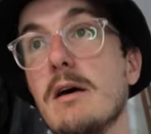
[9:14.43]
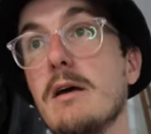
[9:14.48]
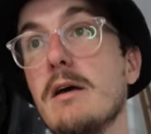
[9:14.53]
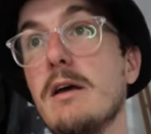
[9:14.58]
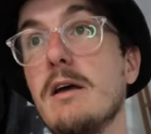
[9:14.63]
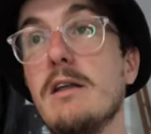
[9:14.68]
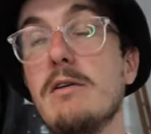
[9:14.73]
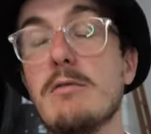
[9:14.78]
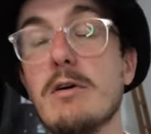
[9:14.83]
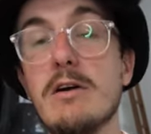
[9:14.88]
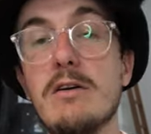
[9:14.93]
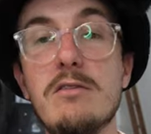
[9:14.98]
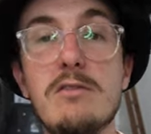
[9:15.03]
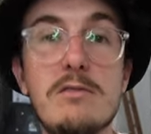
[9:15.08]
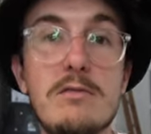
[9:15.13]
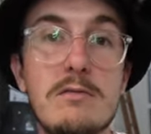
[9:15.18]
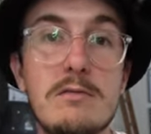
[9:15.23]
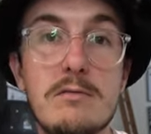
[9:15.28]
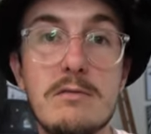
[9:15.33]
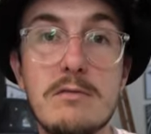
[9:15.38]

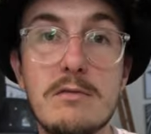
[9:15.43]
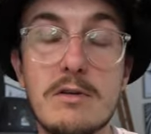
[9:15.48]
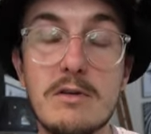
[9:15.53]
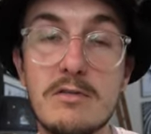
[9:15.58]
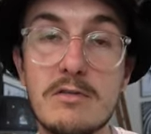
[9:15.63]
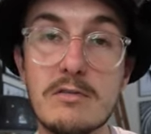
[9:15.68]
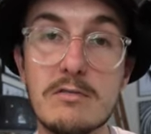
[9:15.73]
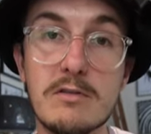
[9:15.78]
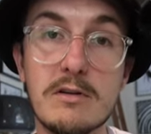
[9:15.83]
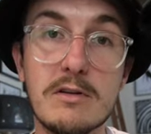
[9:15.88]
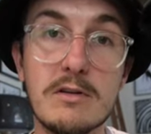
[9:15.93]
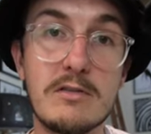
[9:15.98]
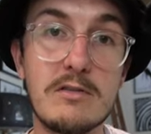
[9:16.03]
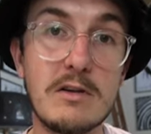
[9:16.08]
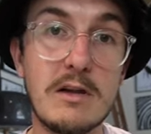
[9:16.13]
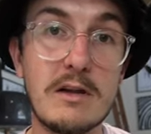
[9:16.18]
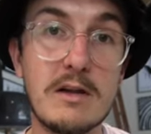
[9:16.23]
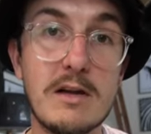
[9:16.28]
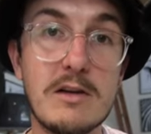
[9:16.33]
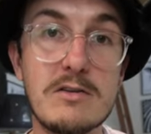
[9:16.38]
Anyways, this is a real
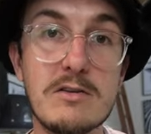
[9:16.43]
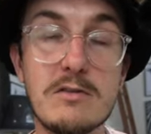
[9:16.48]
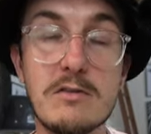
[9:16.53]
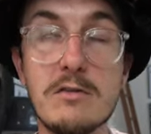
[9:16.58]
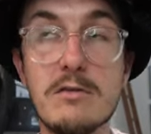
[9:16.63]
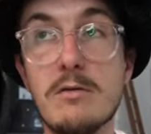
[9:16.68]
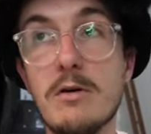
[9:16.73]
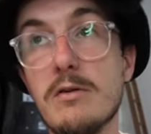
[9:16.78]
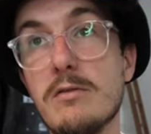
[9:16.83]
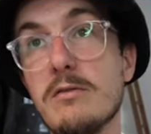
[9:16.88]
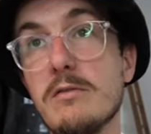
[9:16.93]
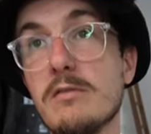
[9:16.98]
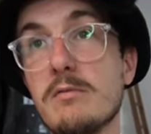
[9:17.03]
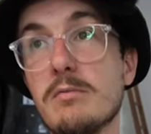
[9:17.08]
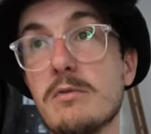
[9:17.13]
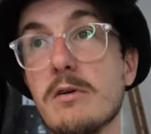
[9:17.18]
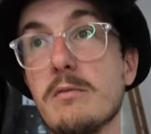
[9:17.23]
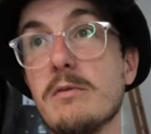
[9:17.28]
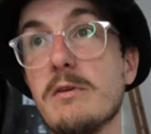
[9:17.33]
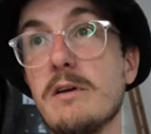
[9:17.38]
estate agent who owns this
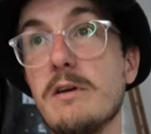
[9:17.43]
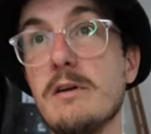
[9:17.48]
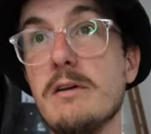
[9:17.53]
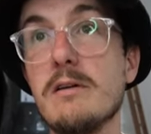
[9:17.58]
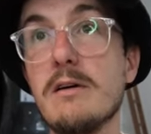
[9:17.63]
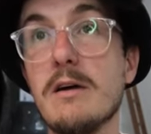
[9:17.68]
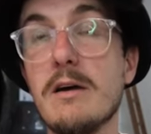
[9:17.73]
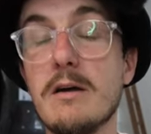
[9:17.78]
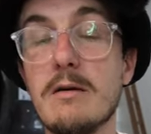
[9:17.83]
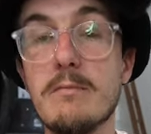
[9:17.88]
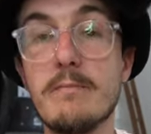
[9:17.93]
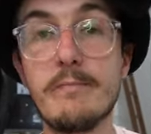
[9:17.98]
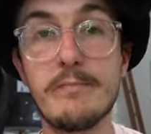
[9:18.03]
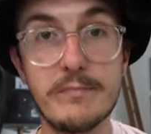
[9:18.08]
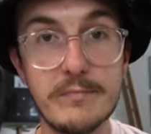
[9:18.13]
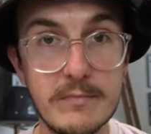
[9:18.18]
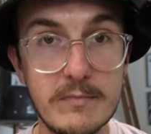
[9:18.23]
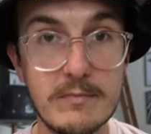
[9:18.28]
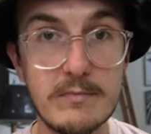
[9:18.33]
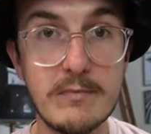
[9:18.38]
property.
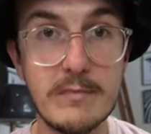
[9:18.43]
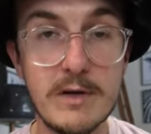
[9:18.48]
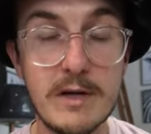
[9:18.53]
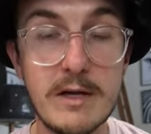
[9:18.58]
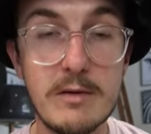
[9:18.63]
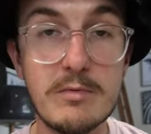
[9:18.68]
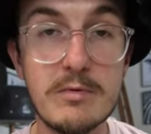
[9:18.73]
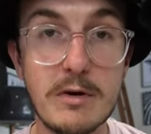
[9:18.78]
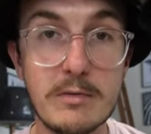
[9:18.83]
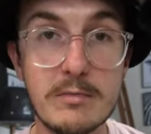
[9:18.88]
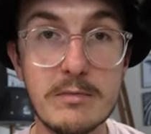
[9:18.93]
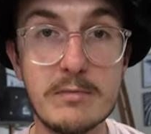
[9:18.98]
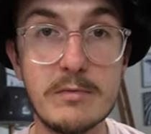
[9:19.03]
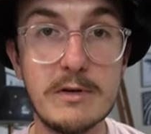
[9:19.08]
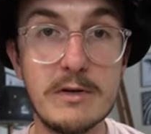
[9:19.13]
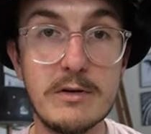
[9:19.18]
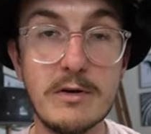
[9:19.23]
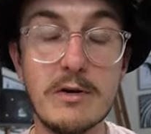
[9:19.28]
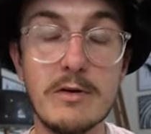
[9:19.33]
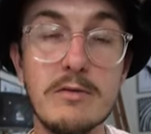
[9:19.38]
He
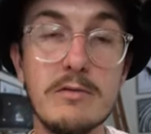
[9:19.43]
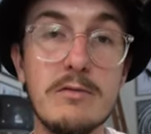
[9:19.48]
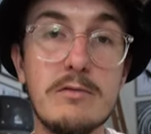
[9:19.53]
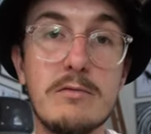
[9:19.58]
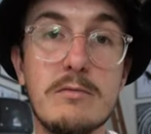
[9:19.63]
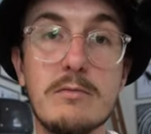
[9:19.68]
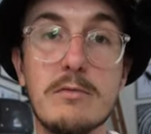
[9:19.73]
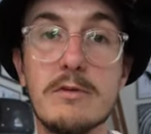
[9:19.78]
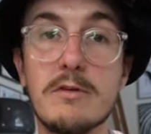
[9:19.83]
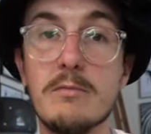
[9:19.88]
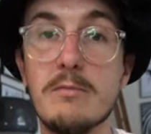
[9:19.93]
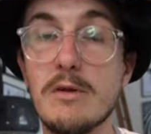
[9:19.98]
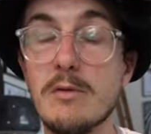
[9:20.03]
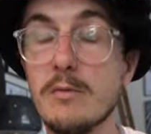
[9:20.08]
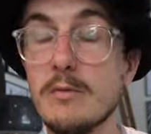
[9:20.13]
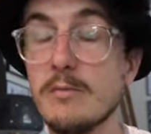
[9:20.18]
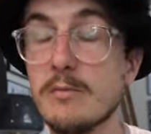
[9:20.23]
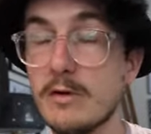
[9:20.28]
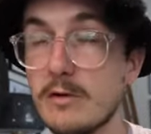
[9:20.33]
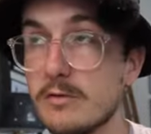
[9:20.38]
probably knows what the
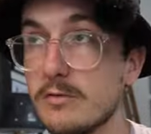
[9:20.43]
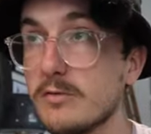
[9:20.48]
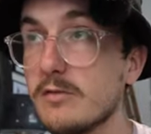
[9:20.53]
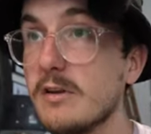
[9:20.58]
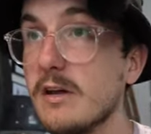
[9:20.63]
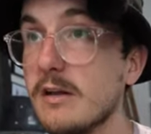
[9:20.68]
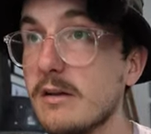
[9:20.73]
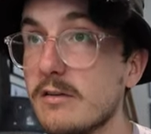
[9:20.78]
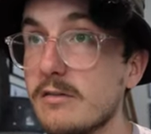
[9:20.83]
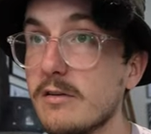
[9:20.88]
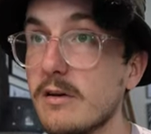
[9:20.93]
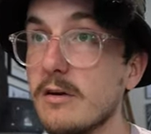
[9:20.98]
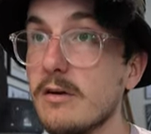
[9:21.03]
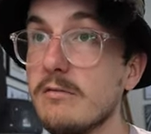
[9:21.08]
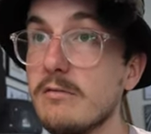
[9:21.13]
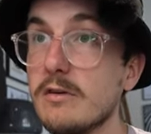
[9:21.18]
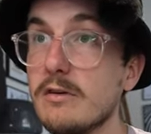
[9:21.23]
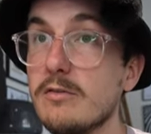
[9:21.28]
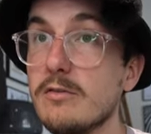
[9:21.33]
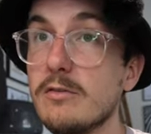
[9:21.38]
minimum rental standards are
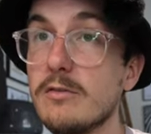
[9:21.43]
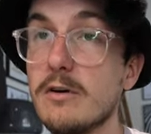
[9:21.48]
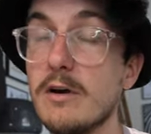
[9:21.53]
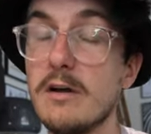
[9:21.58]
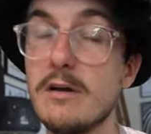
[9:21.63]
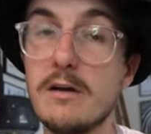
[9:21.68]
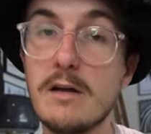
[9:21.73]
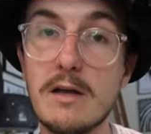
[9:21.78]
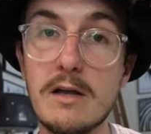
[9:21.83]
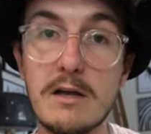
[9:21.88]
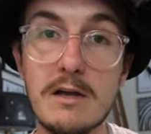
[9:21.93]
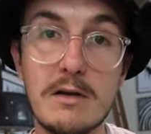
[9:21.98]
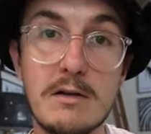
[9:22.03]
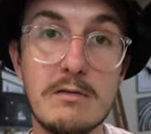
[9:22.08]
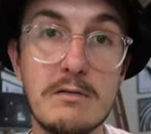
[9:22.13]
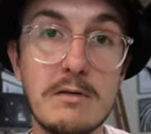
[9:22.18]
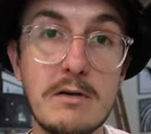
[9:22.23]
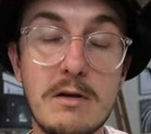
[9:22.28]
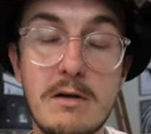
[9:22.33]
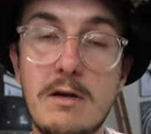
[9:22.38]
in Victoria.
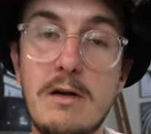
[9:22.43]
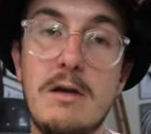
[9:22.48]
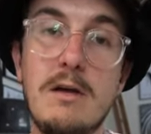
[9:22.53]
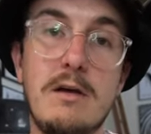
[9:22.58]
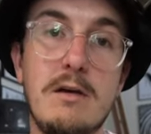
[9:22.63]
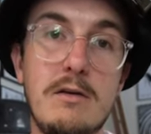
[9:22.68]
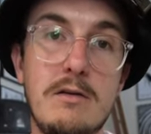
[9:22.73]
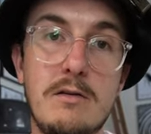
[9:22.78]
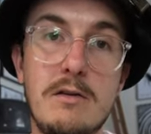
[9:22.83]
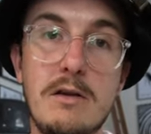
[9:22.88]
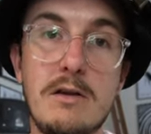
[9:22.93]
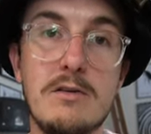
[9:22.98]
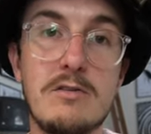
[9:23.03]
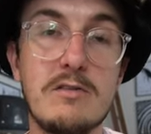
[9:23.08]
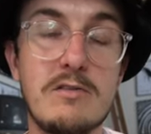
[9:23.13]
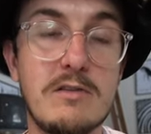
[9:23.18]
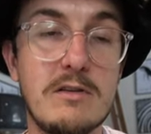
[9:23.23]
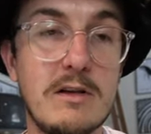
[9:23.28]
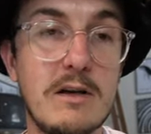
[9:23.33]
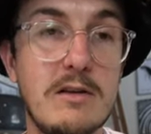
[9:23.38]
And yeah,
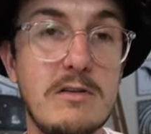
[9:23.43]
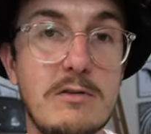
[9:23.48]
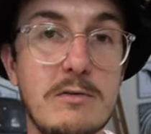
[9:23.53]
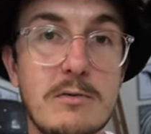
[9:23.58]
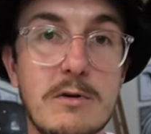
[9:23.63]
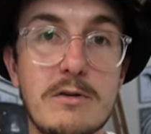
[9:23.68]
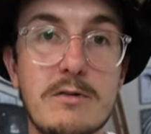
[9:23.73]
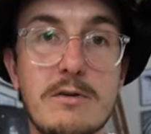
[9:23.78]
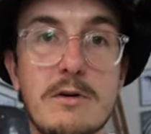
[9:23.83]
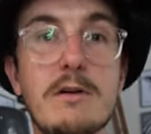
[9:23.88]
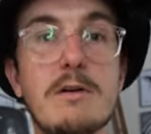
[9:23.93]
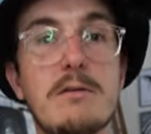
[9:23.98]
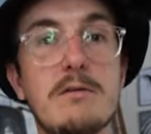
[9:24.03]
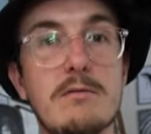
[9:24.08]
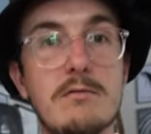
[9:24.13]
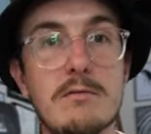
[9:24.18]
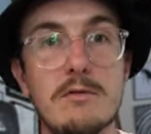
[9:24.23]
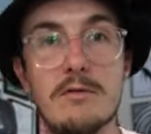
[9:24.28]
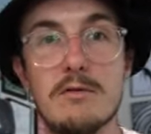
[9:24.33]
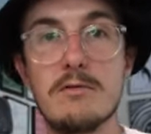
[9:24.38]
just in case you're wondering,
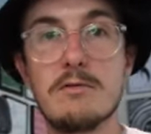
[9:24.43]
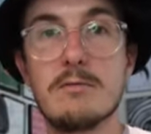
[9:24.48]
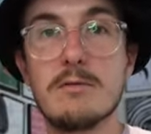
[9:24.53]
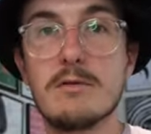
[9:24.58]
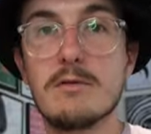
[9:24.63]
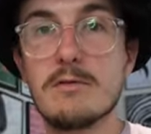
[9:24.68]
this is what it